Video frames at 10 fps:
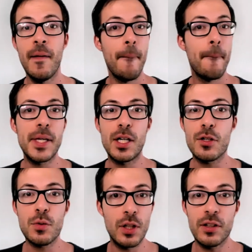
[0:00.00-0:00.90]
because
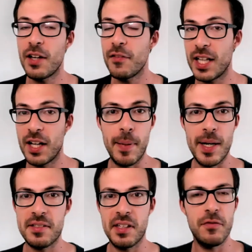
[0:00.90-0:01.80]
we don't have enough
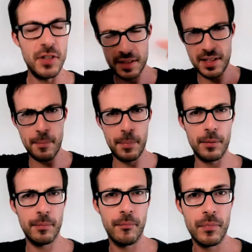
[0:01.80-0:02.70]
personnel, for example.
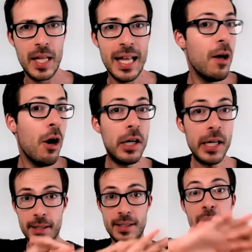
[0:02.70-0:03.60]

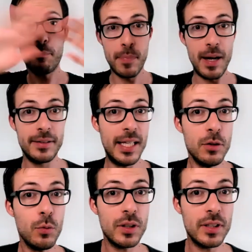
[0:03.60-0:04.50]
Okay, then
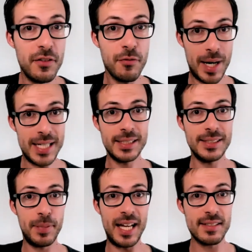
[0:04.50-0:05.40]
you, if Mark
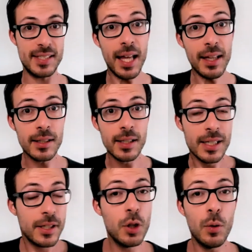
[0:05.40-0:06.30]
replies that,
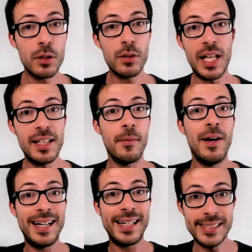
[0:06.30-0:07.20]
you want to tell him,
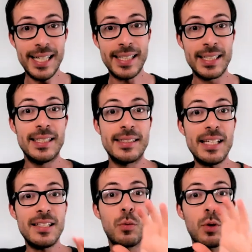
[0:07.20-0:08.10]
great,
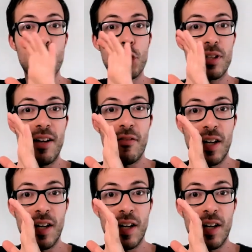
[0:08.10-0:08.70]
that's what you should have